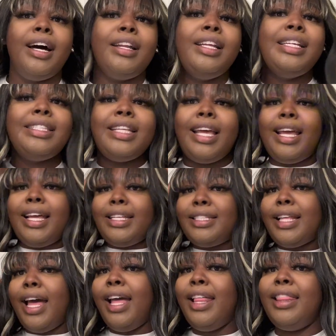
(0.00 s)
This is
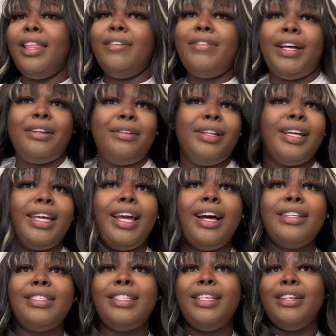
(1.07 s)
the final look.
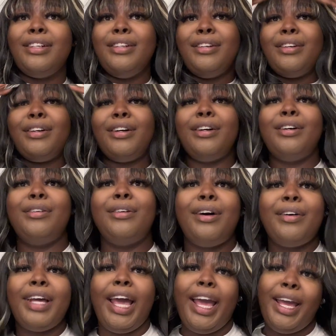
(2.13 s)
Y'all see your girl,
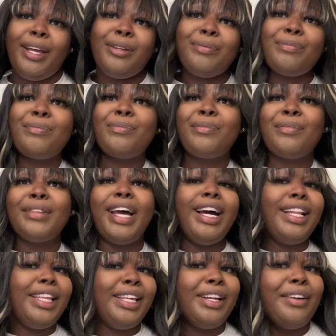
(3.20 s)
okay? I
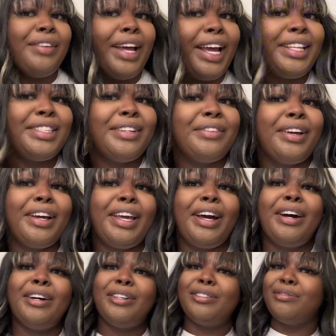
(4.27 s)
clean up nice on now, y'all.